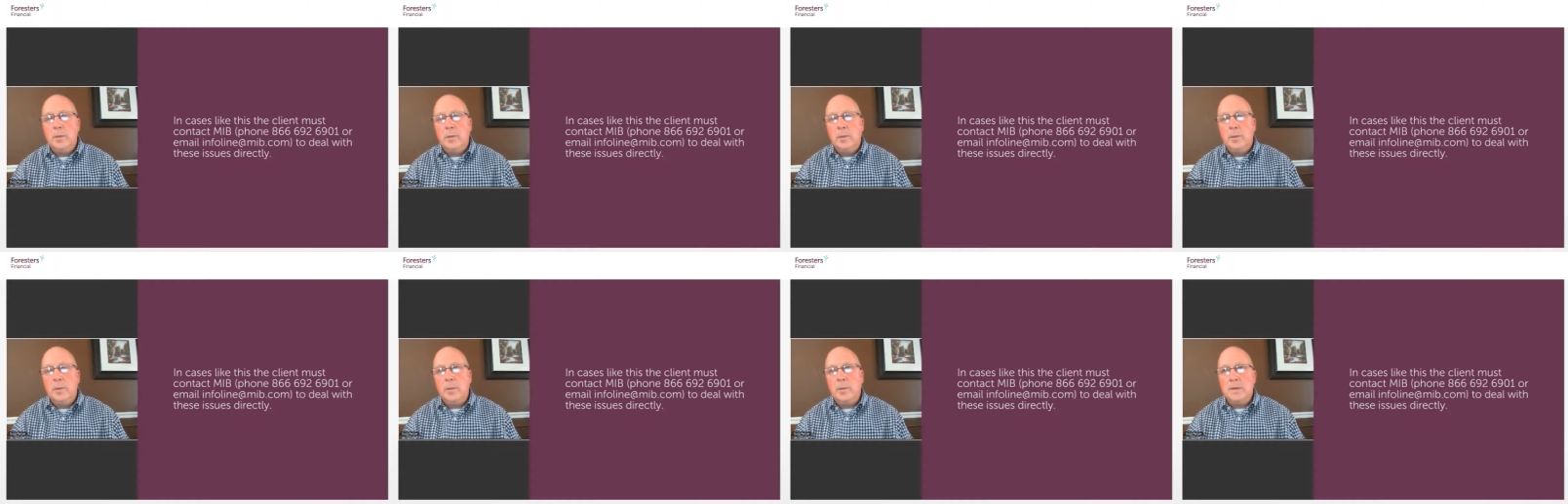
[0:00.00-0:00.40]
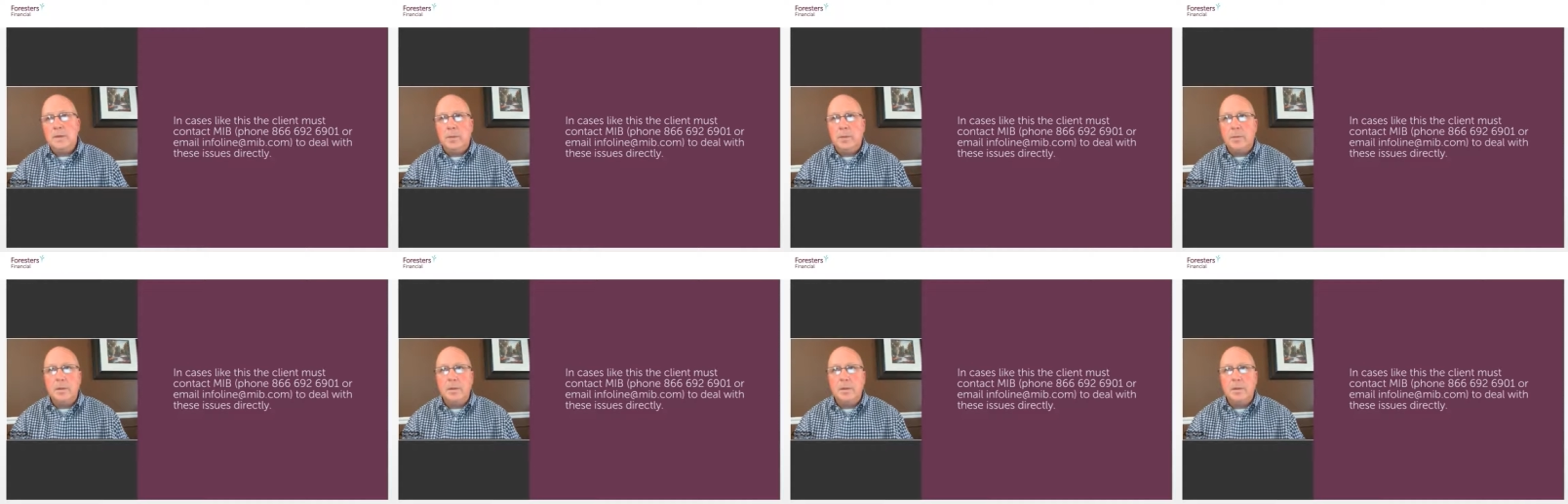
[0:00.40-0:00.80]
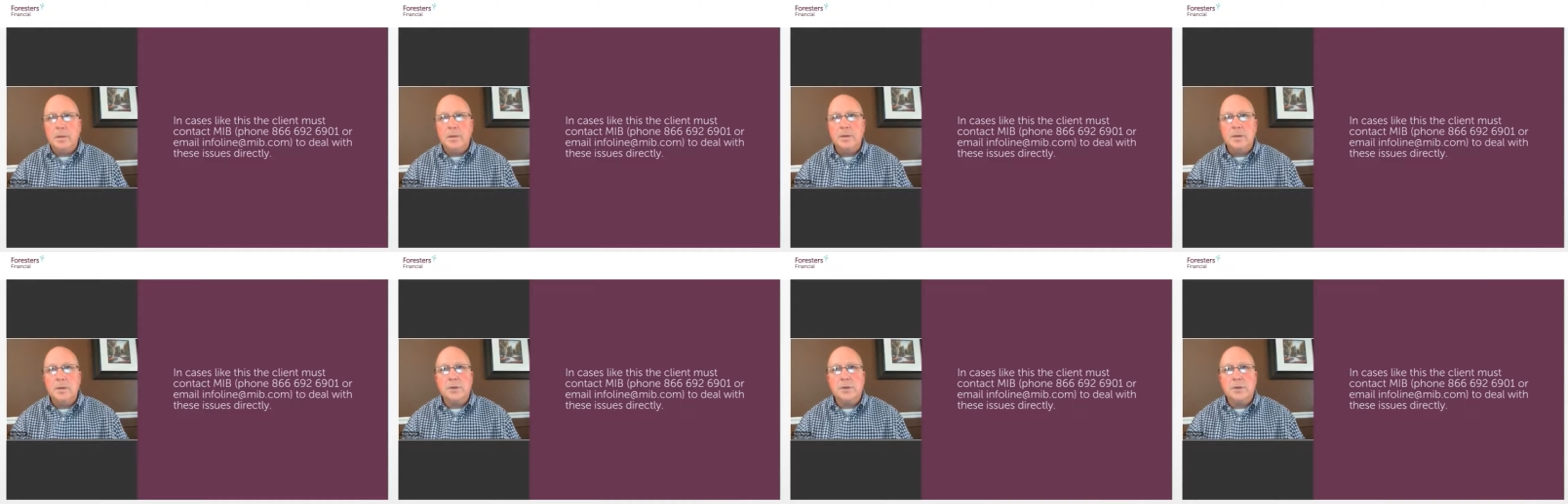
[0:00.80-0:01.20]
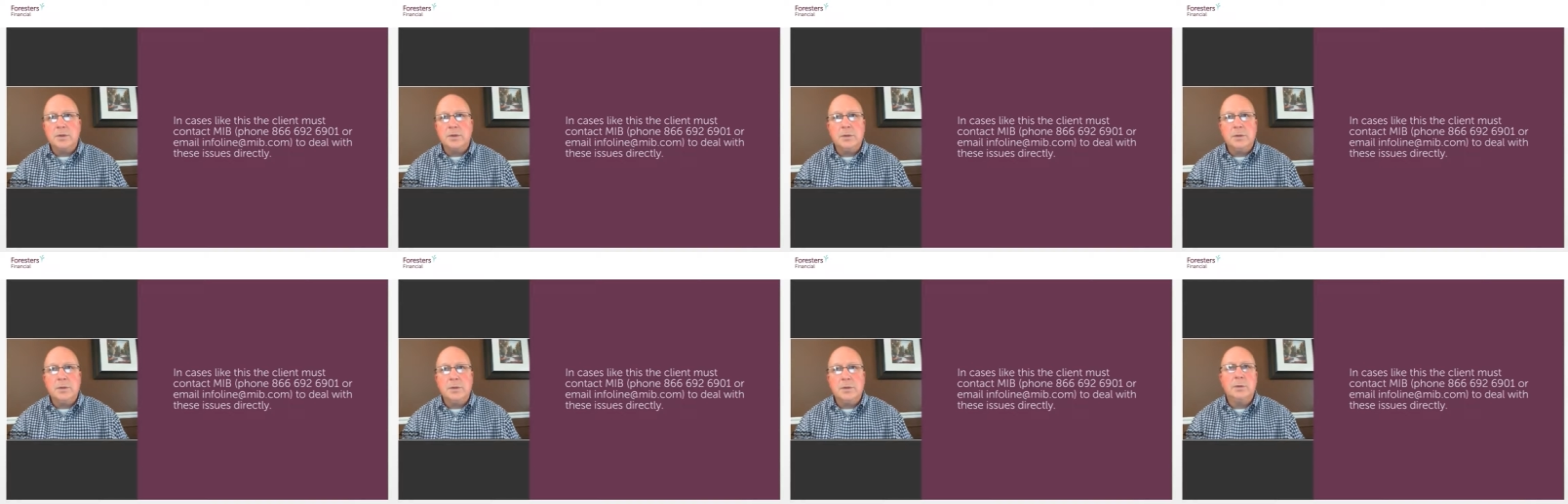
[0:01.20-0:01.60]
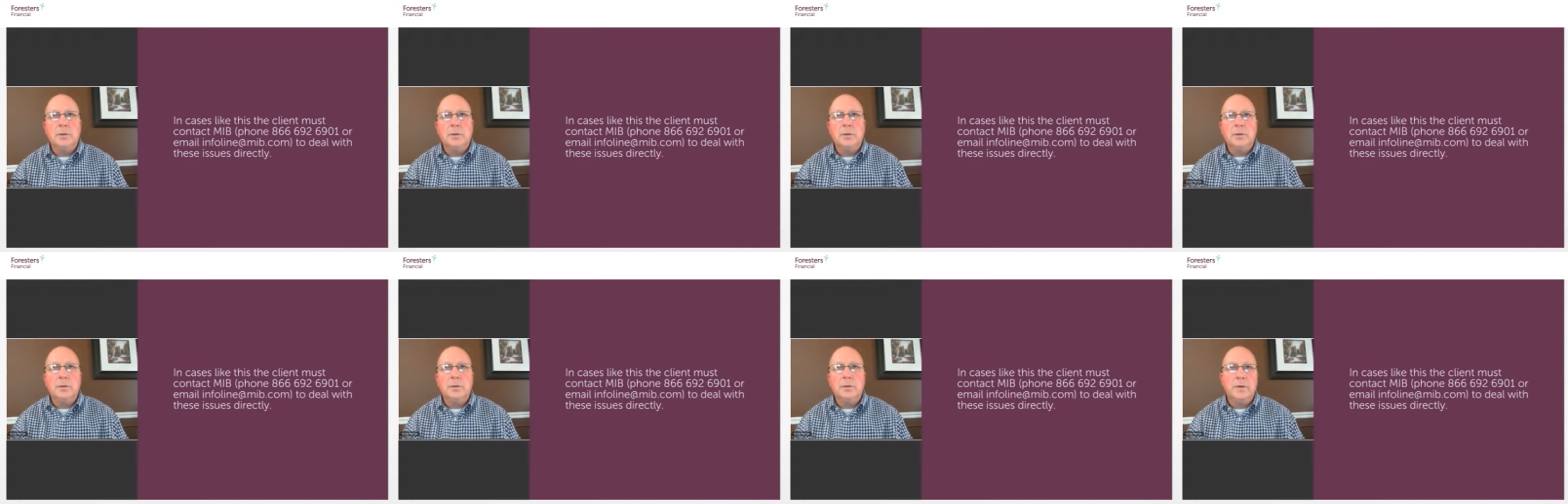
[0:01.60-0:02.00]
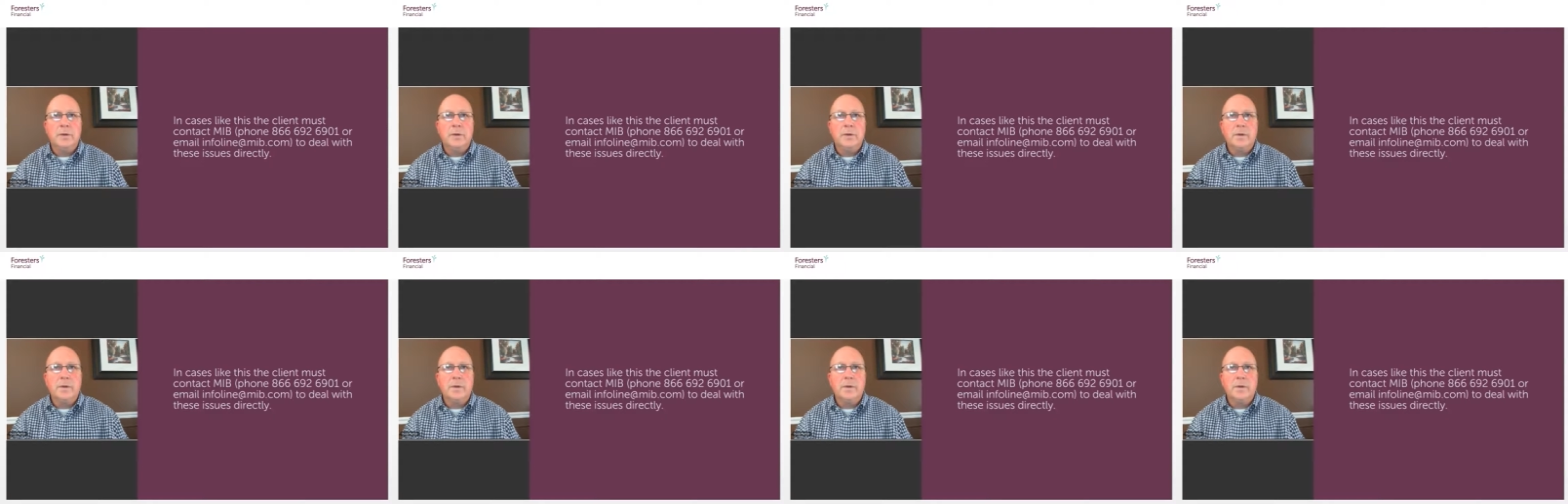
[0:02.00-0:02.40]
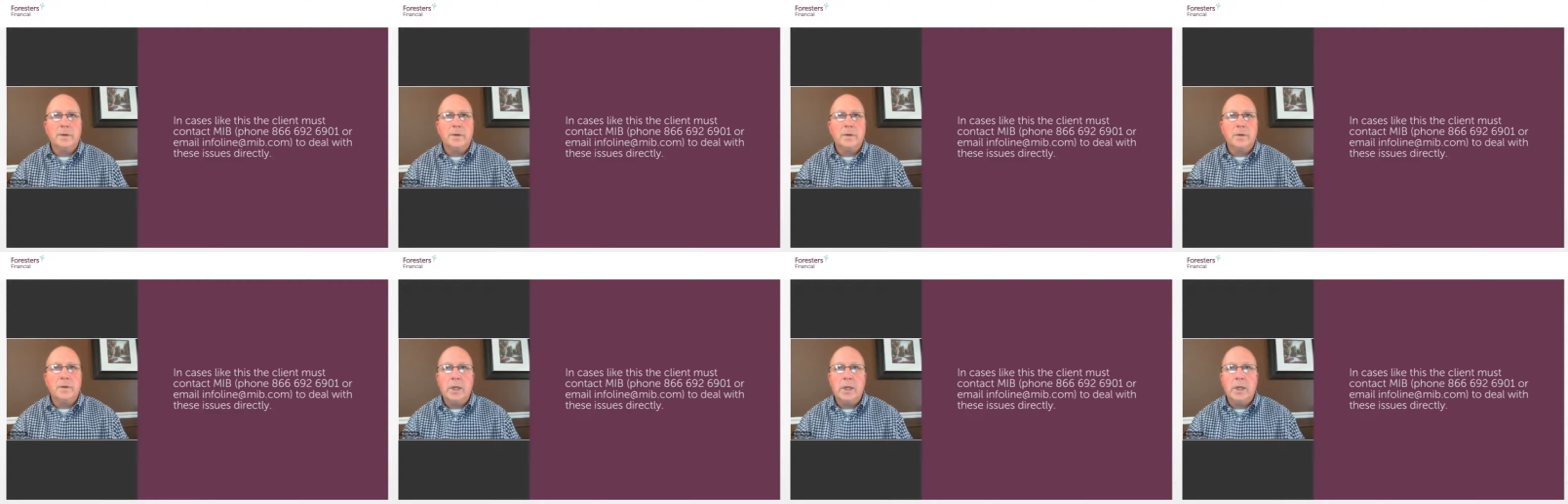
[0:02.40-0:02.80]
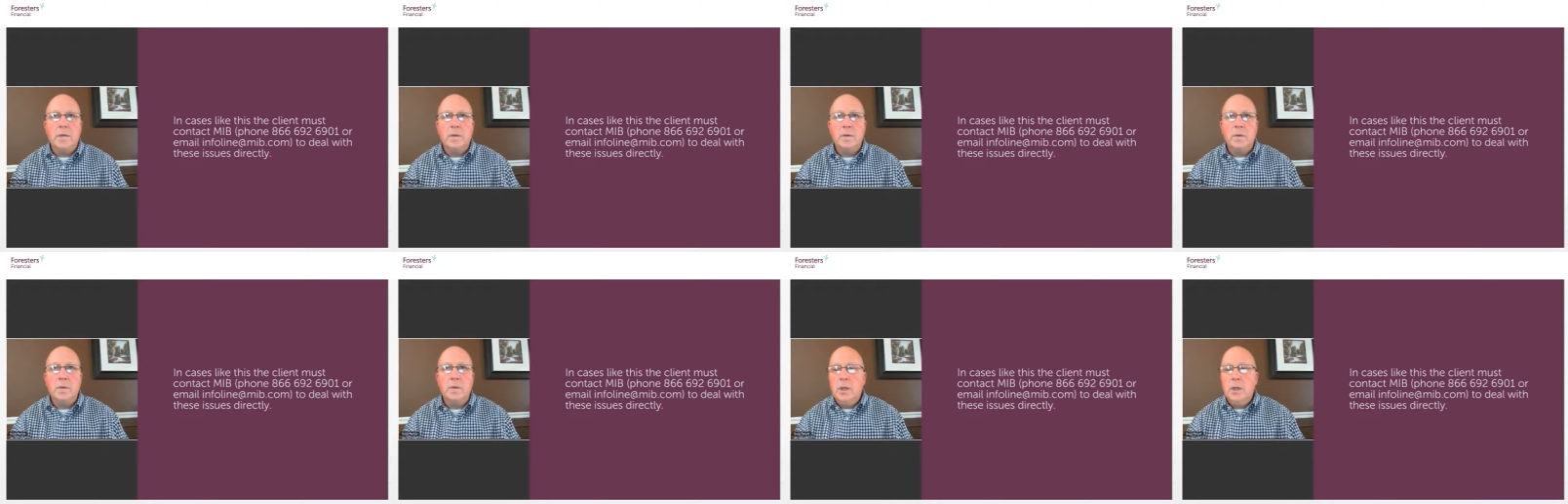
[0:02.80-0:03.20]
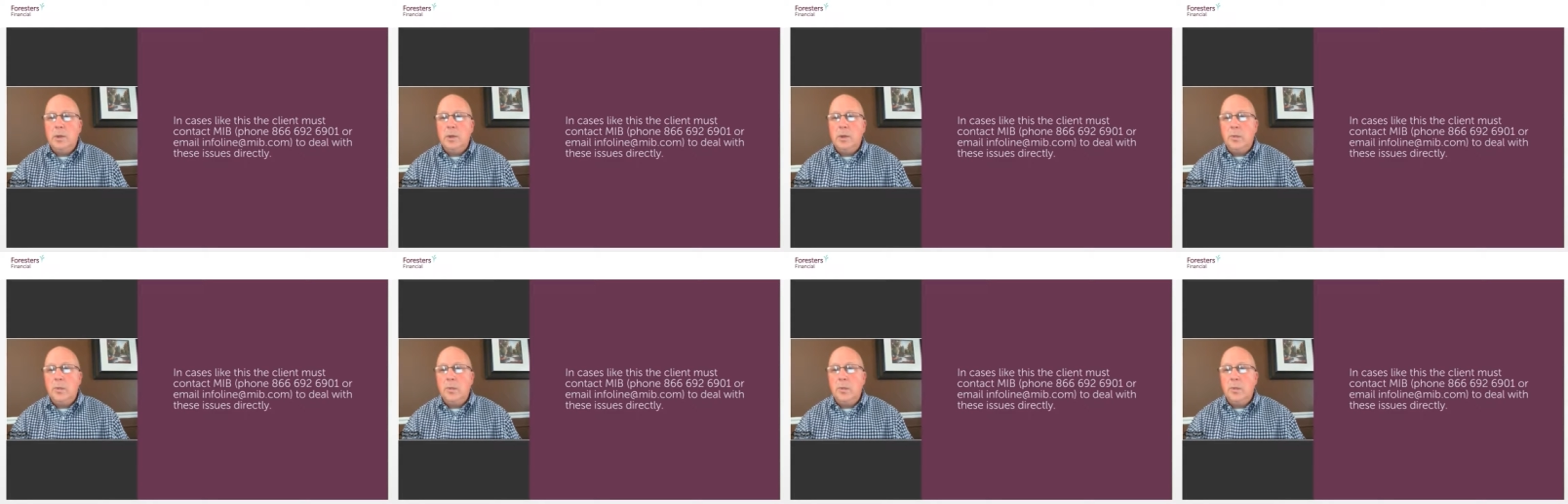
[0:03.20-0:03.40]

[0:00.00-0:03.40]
There may be something additional or different than we can do,